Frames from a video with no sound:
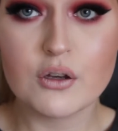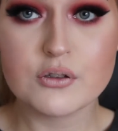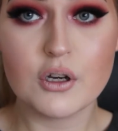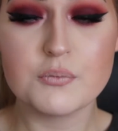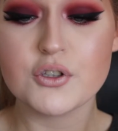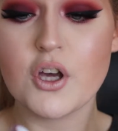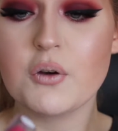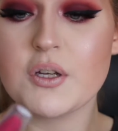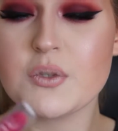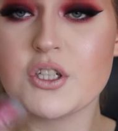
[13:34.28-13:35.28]
So I'm just
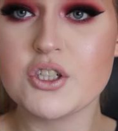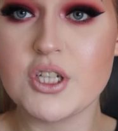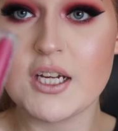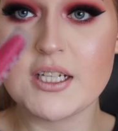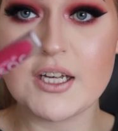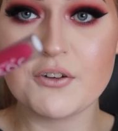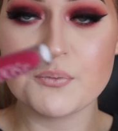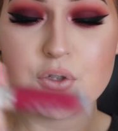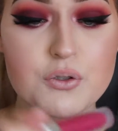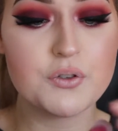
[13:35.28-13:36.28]
going in with this shade here
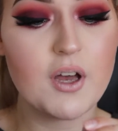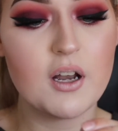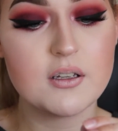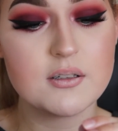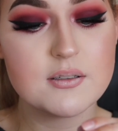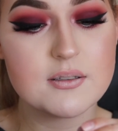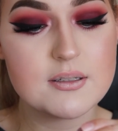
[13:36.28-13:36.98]
from Dose of Colours.